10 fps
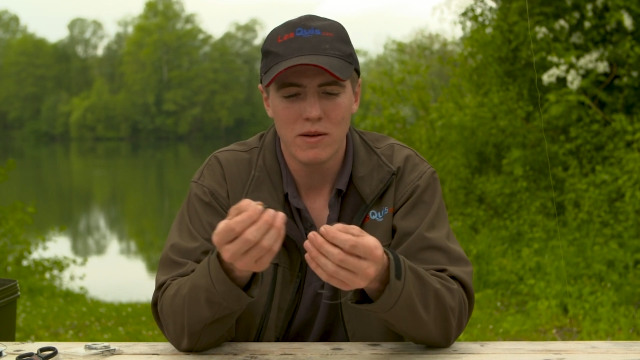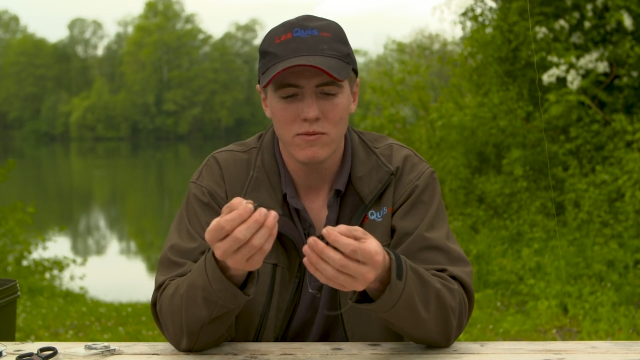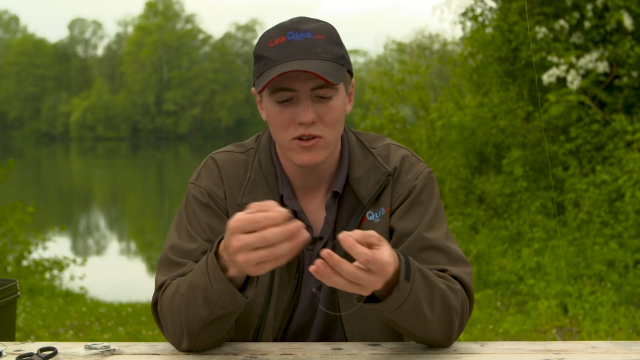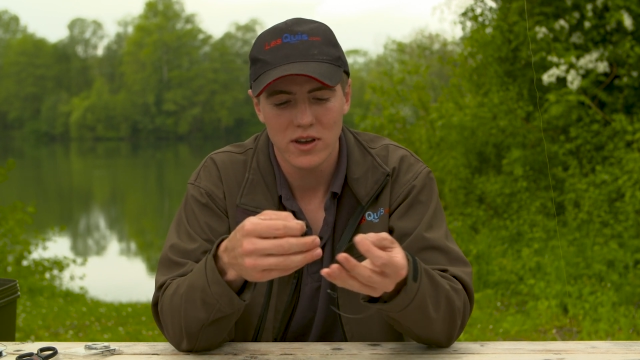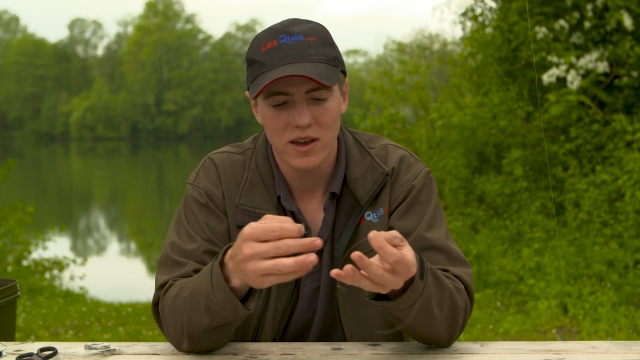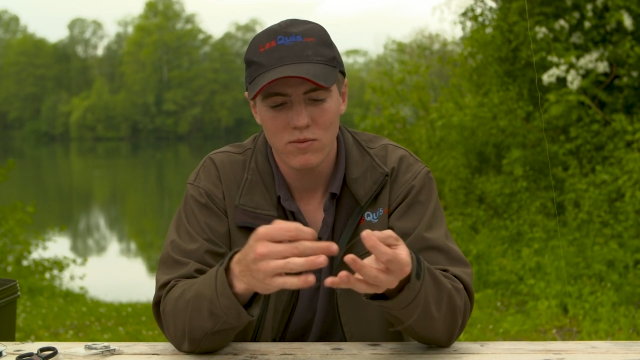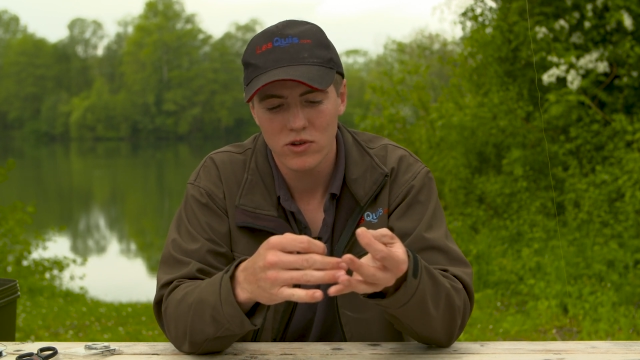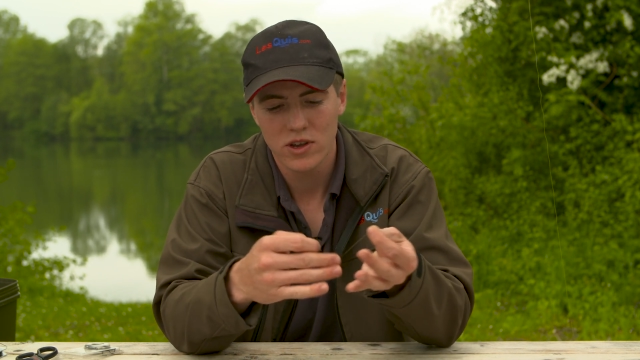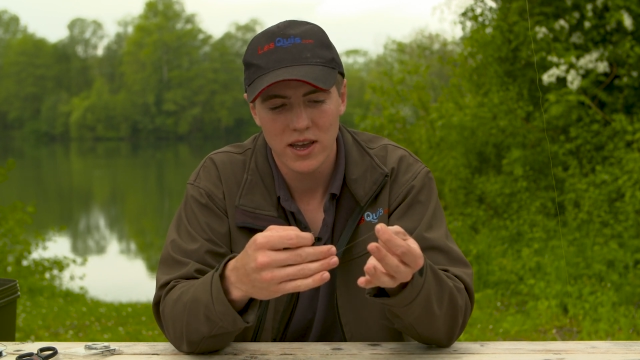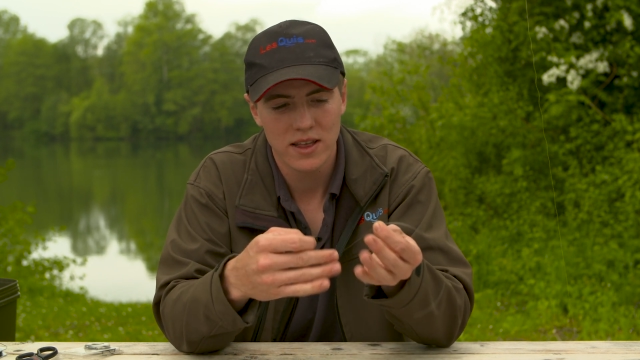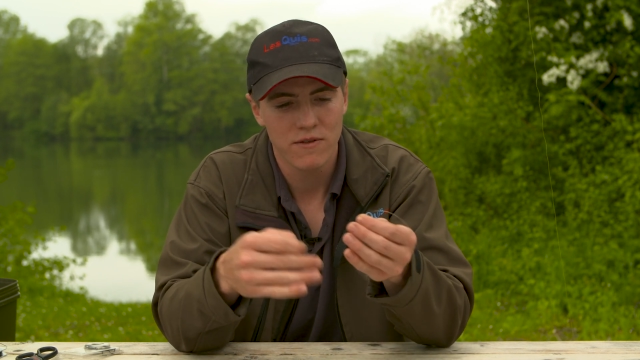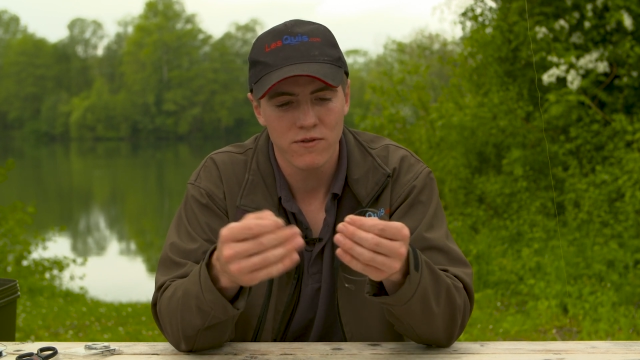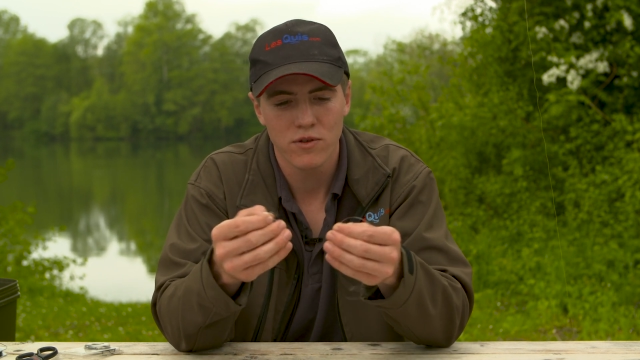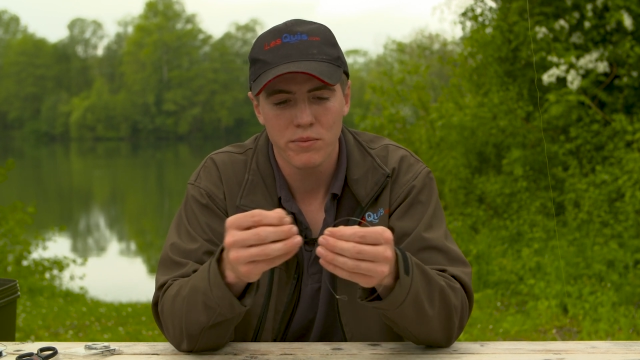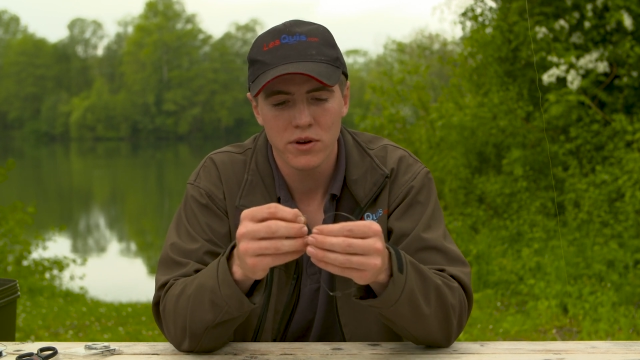So again, we'll just take that
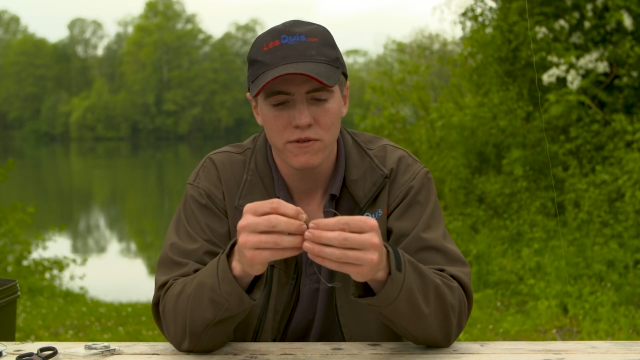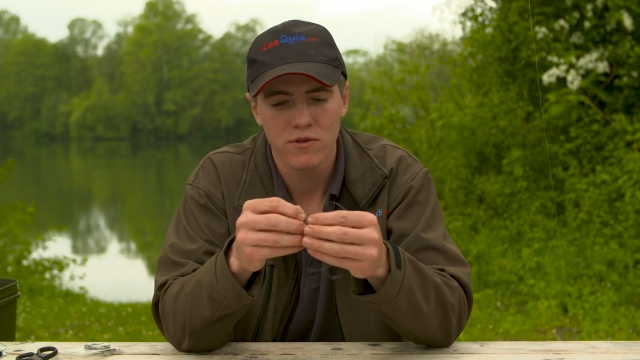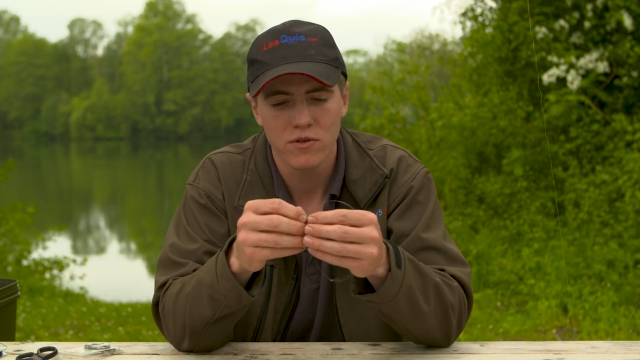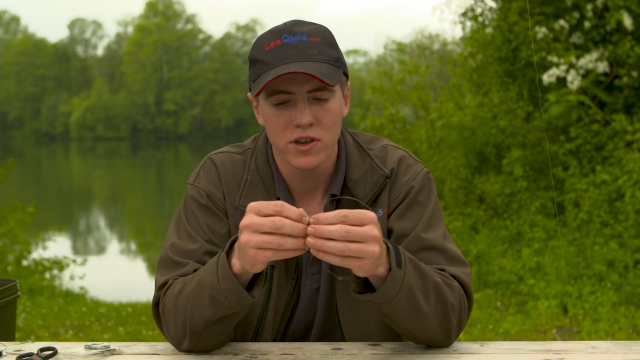through, put it through the